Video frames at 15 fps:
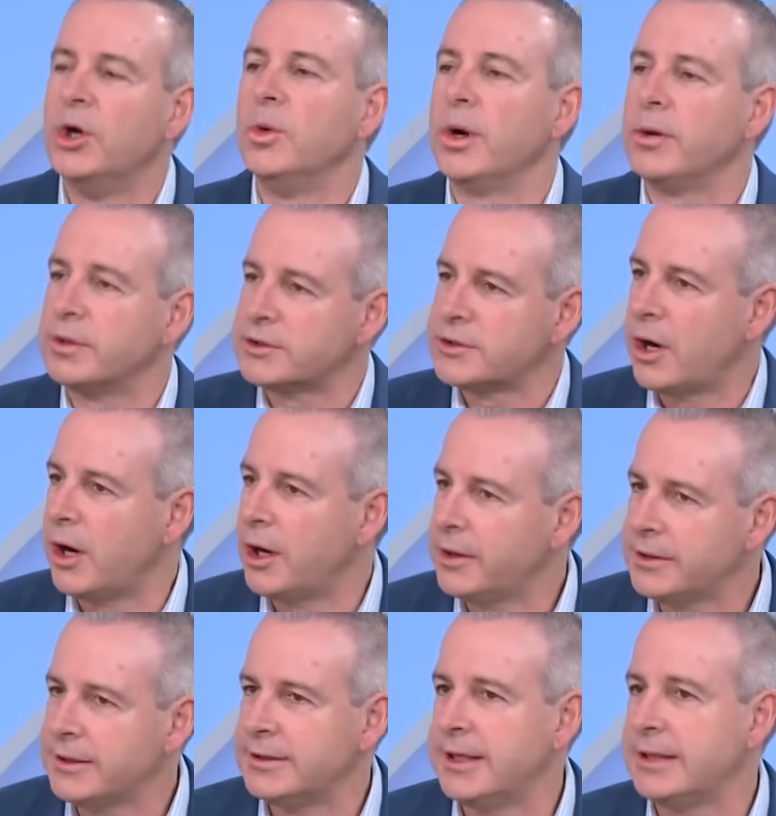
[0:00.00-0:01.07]
we're
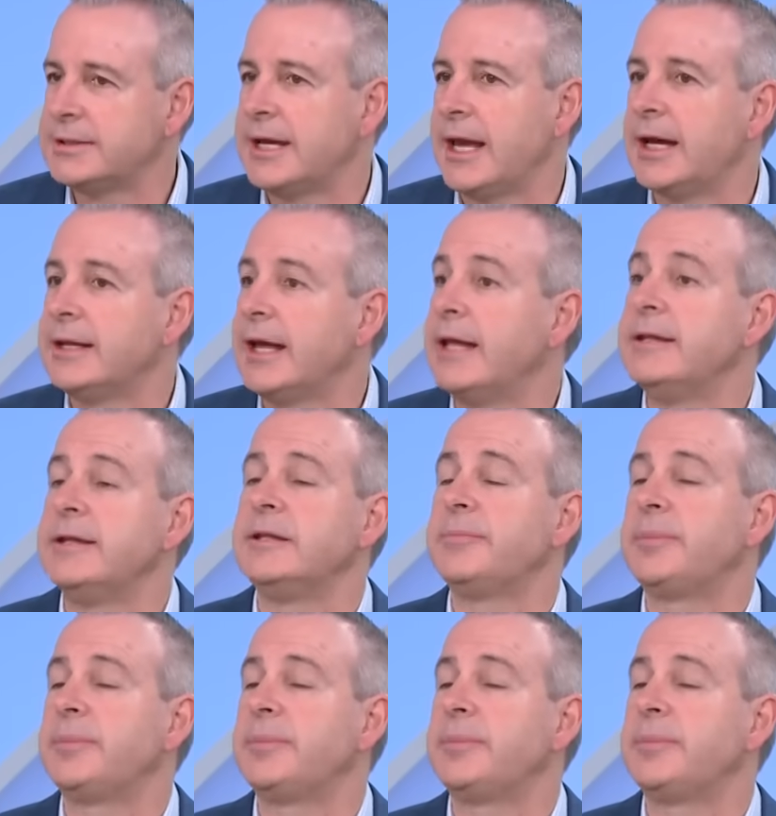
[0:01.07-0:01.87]
retiring the debt down, and then the